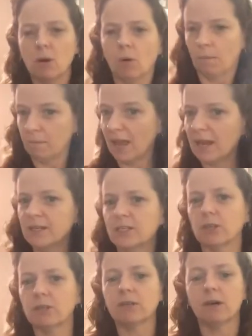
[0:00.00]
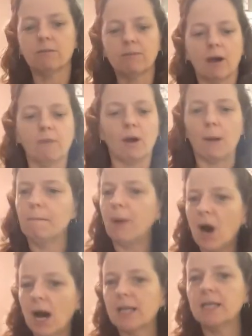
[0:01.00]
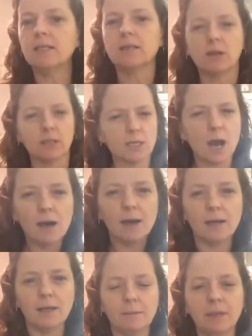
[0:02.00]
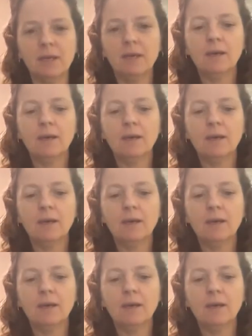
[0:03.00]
or managers of our bodies, our time,